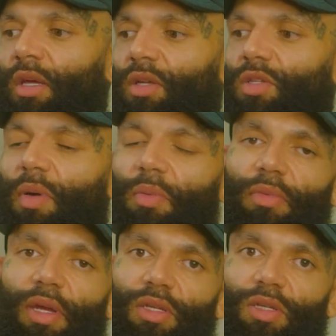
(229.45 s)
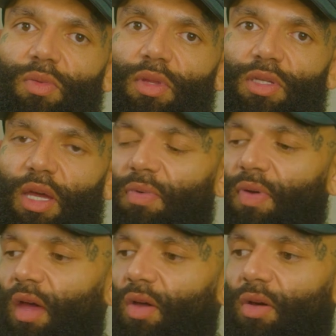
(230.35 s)
Because the problem is with this type of
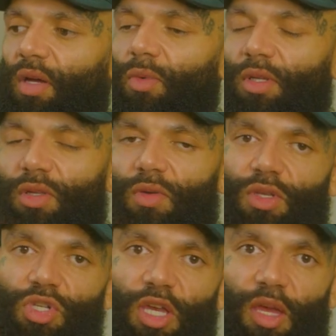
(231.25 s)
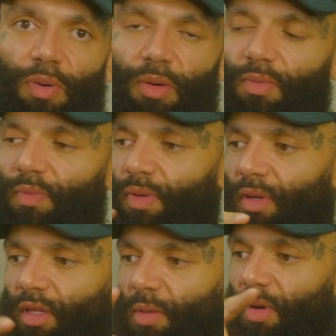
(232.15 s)
haircut, when you're doing the shape up
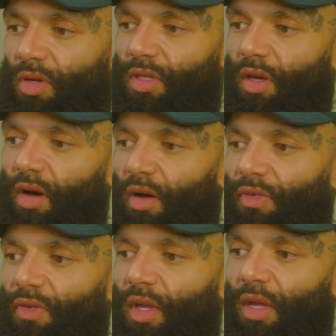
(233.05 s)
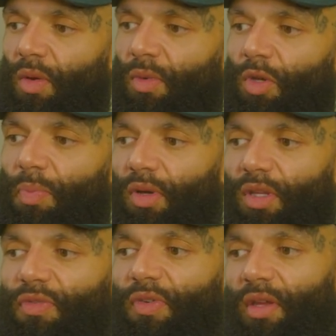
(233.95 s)
and you're boxing it off, when you're
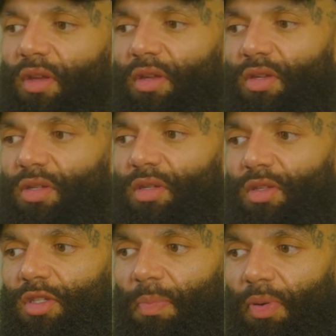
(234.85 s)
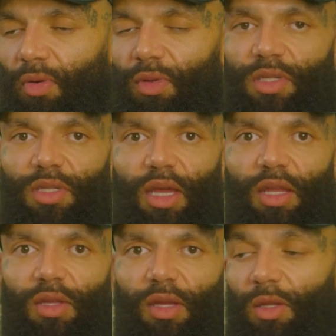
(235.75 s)
putting your fingers to pull the
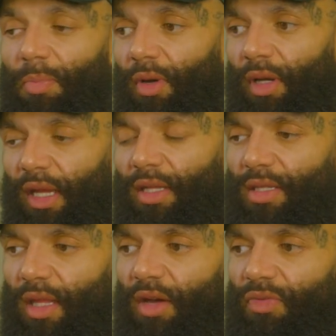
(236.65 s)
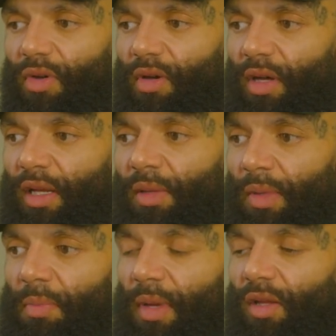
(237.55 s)
skin, you end up putting it into the afro
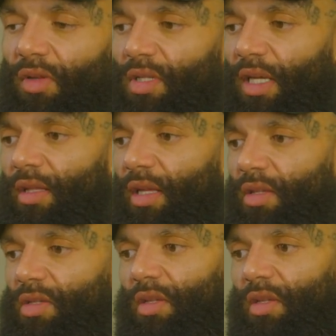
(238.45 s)
and making those indents.